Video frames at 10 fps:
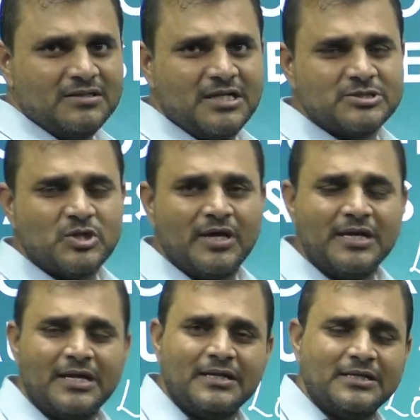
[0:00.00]

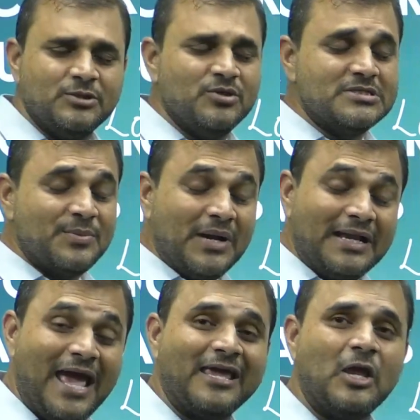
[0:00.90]
Hinduism,
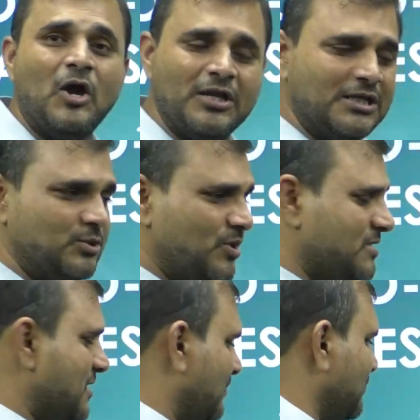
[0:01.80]
attacking on
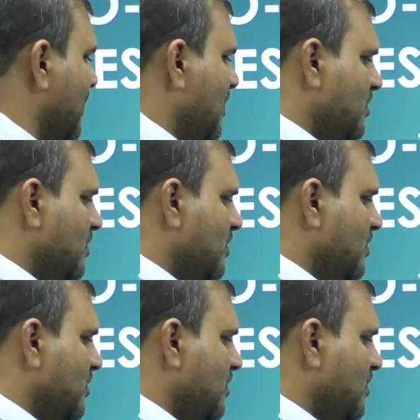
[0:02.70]
Hinduism.